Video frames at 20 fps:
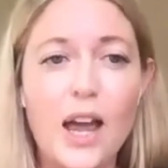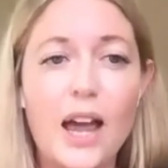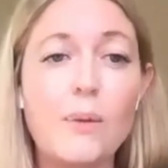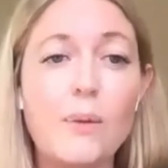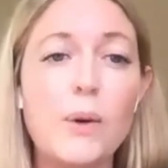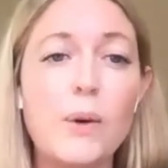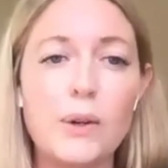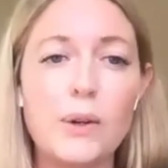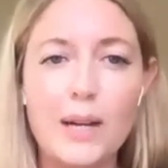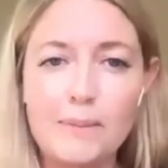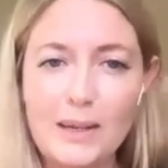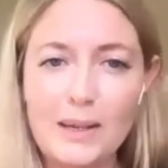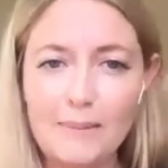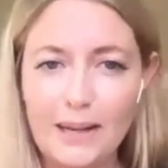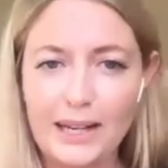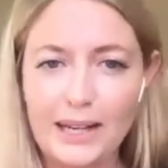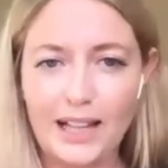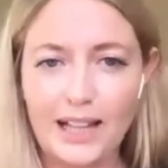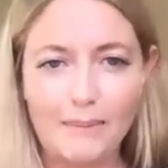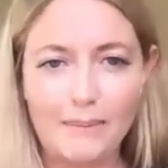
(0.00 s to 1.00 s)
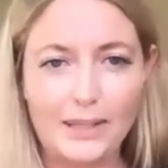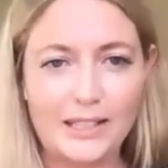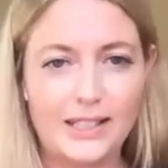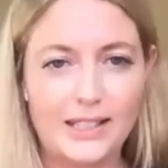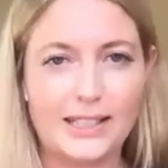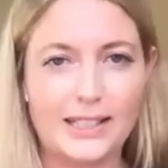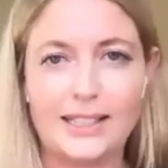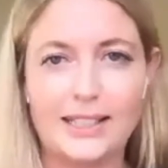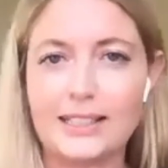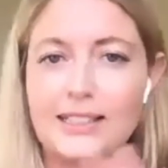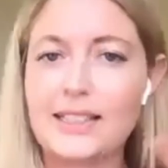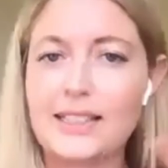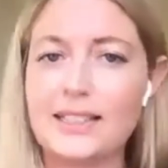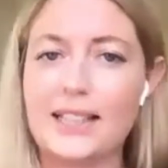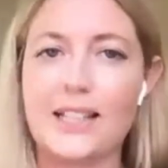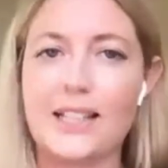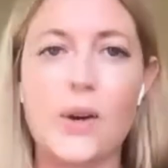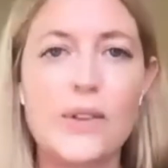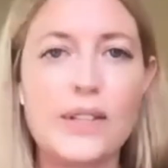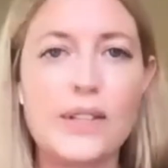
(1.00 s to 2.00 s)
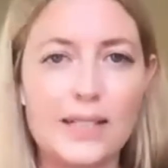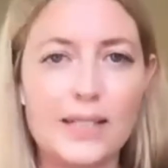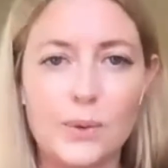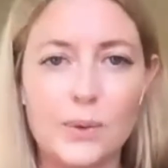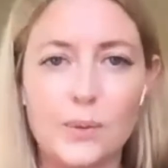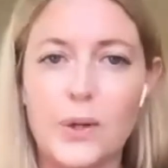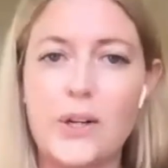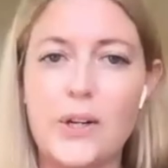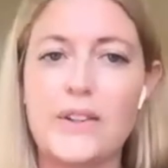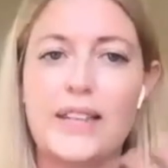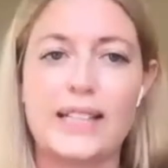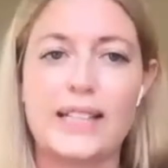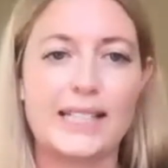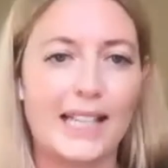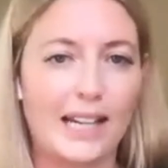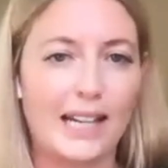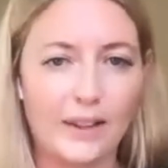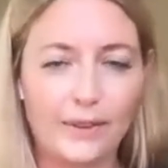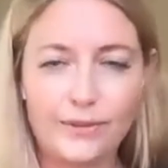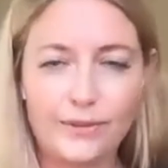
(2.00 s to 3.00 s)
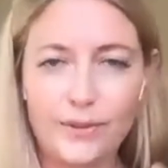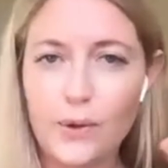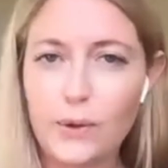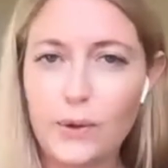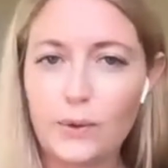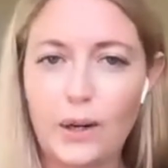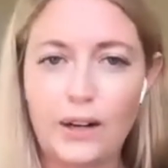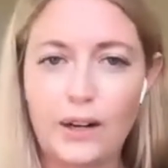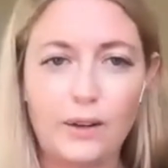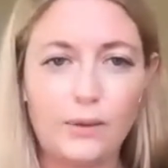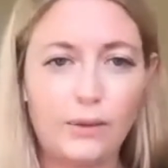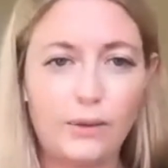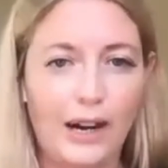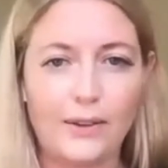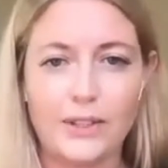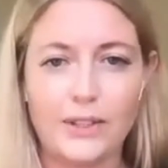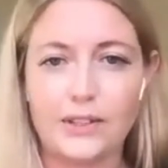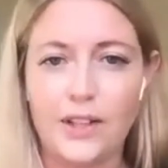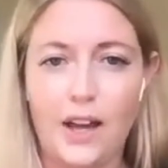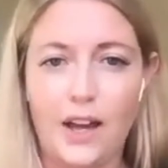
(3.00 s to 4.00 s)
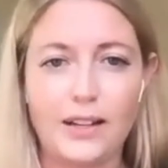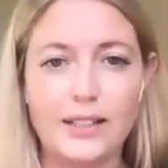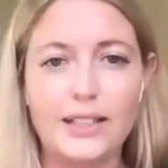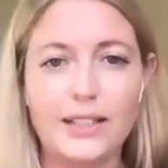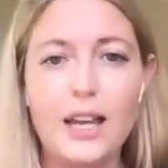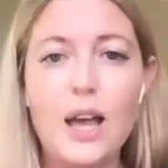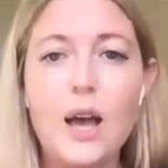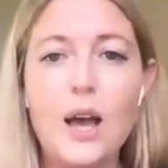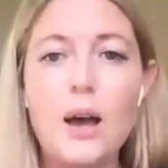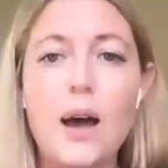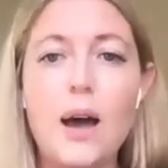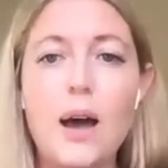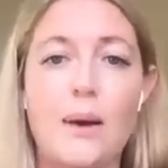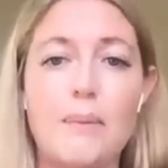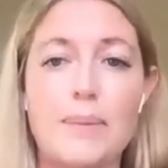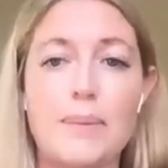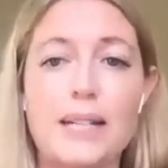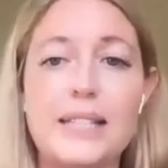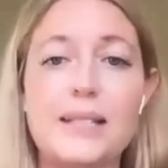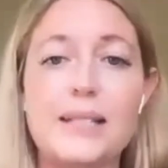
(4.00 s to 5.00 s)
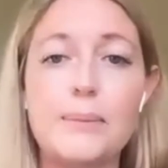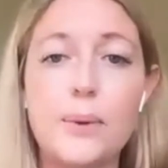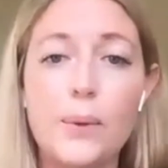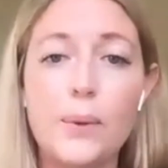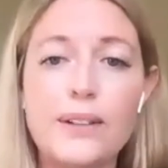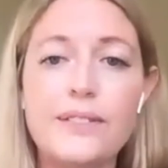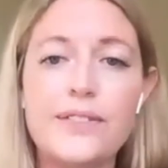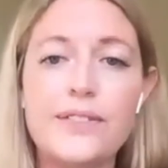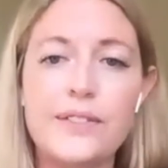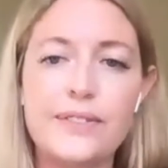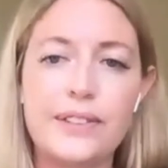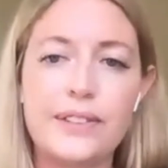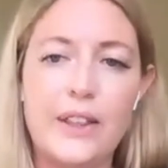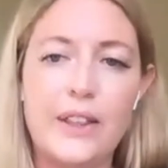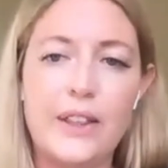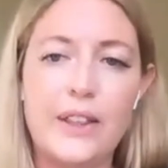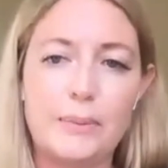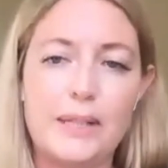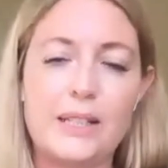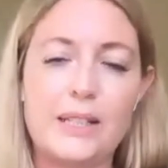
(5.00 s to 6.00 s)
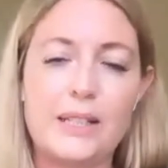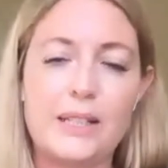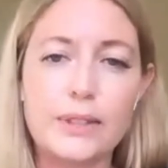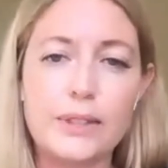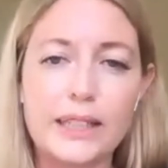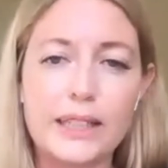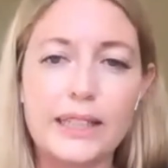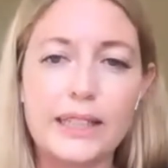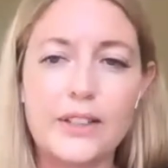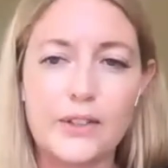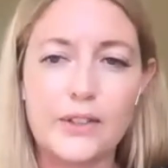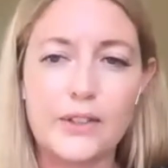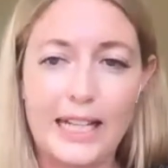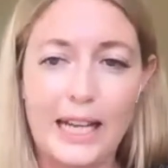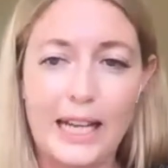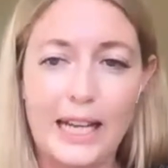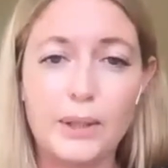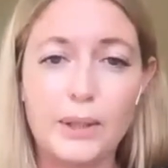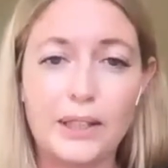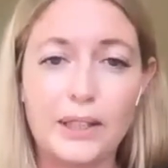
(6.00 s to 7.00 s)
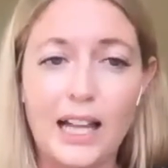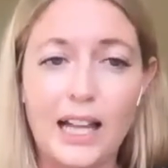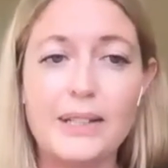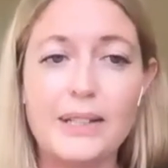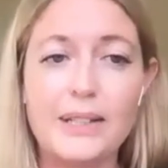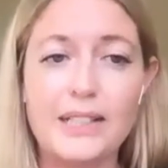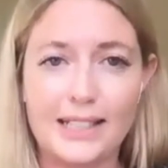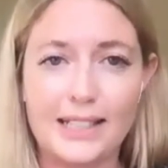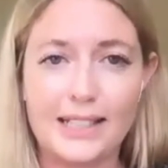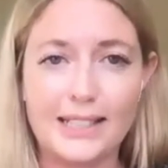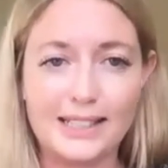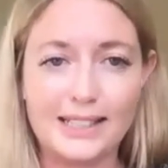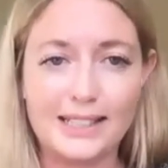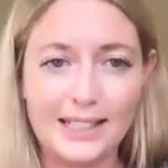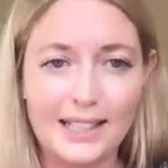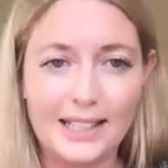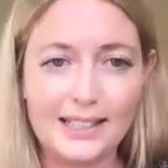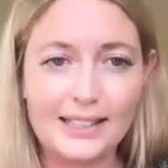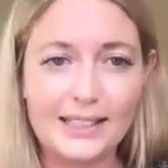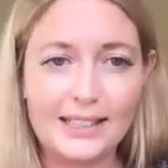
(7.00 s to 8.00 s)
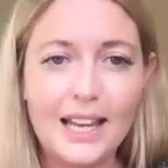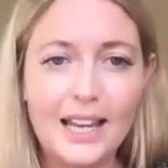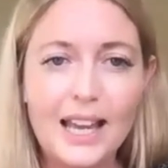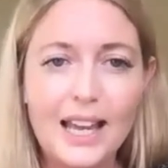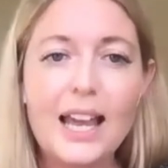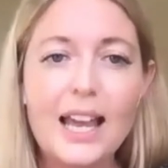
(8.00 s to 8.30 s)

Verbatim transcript: And what do I mean by climate justice? Because I know this is a word that's getting thrown around a lot, um, but it's important for philanthropy to really understand what climate justice is.